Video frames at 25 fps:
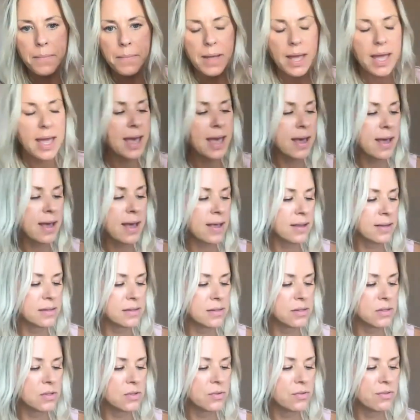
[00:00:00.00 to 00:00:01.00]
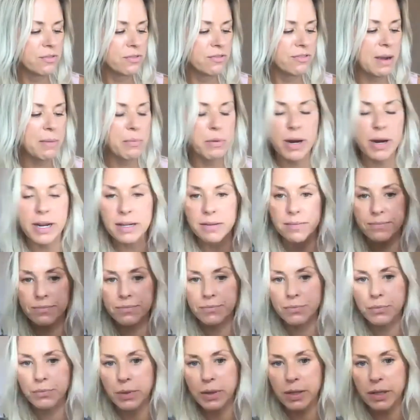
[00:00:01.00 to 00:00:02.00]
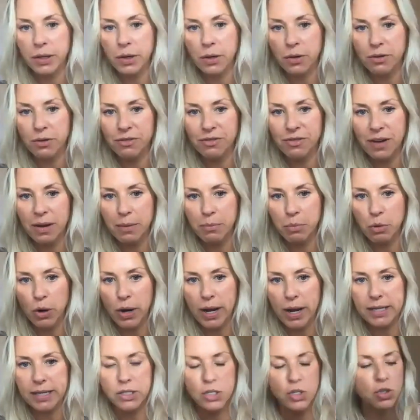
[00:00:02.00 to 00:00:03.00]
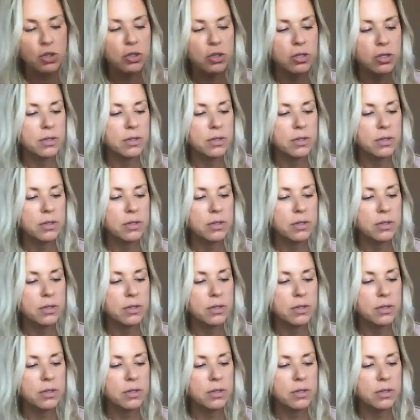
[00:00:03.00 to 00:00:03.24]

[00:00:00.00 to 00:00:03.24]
and vibrate. We're gonna go vibrate.